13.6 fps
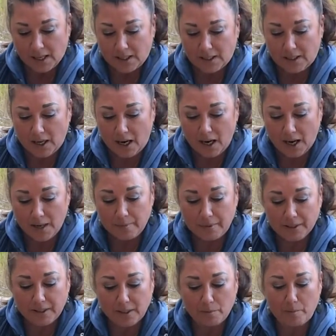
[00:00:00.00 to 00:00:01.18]
The time
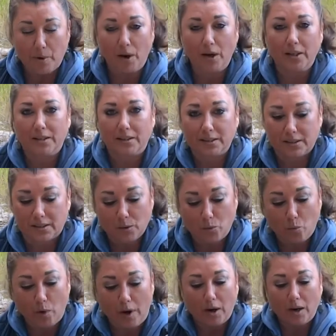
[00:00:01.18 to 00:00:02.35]
has come upon us
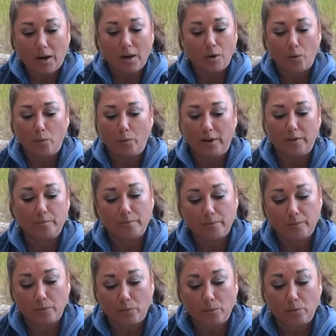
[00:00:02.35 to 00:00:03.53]
where we
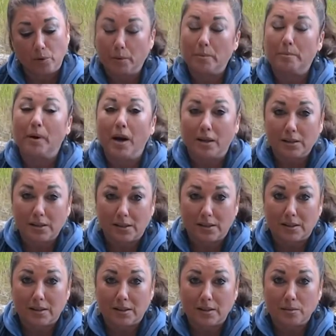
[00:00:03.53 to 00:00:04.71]

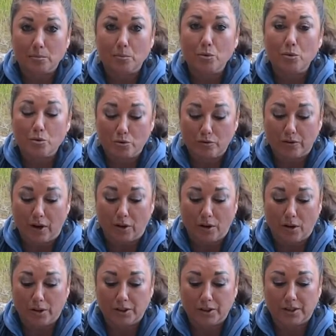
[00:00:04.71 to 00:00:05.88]
must move our
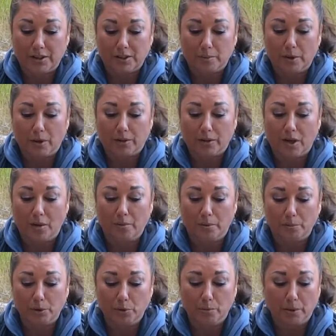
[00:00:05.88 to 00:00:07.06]
consciousness beyond the carbon
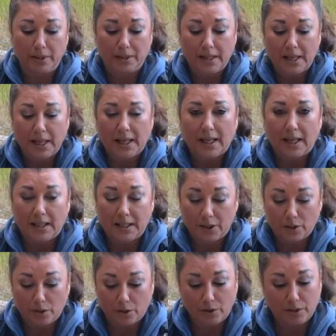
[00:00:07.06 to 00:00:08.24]
blueprint and
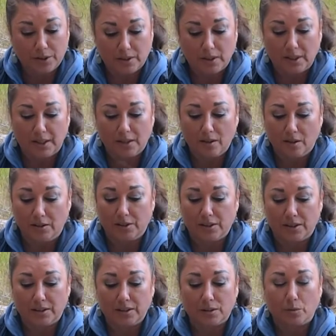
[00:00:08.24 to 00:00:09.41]
into the crystalline
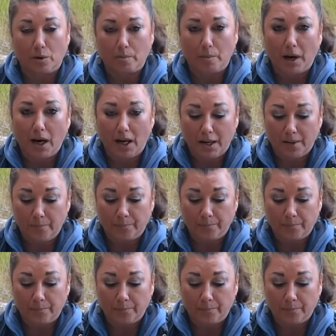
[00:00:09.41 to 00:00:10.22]
consciousness, whereby